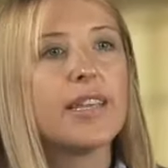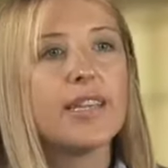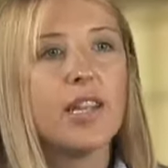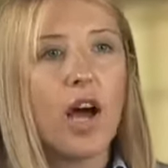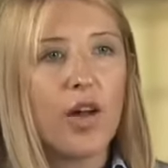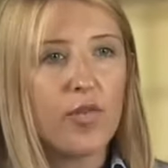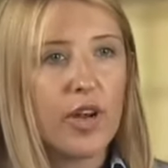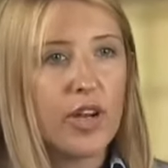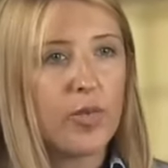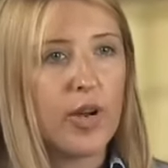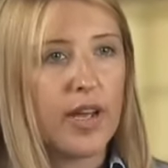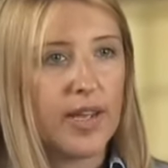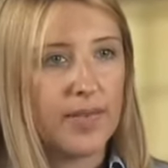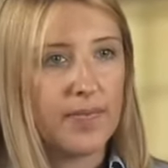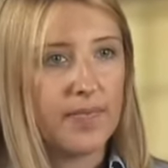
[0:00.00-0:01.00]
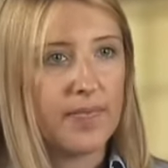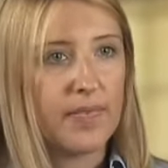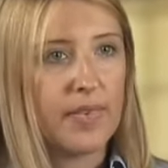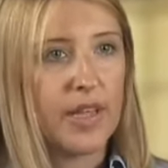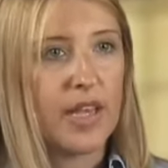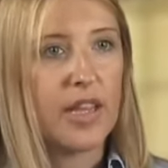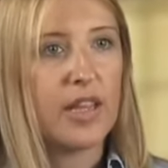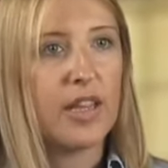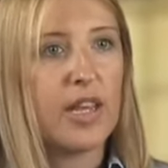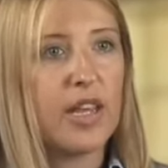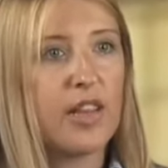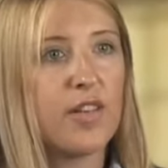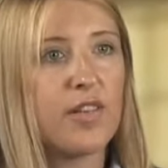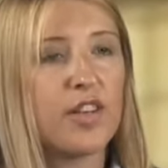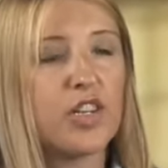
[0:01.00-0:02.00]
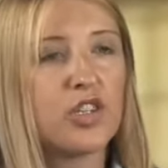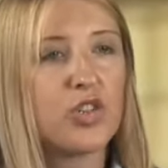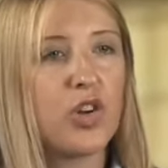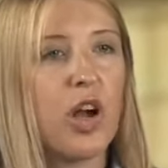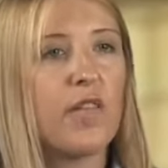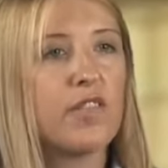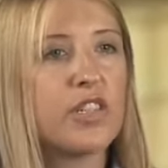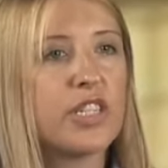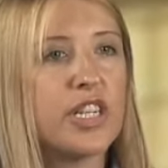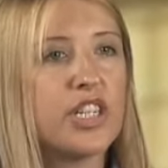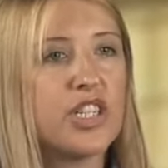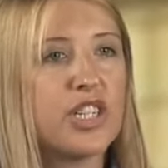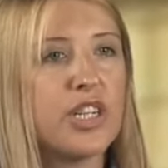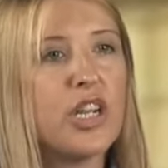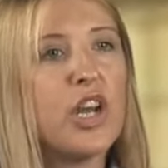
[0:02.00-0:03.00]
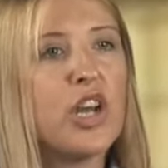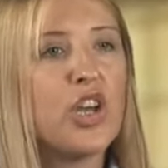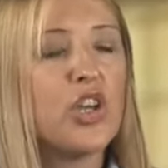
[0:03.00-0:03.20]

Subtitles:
Not right away. In the initial conversation,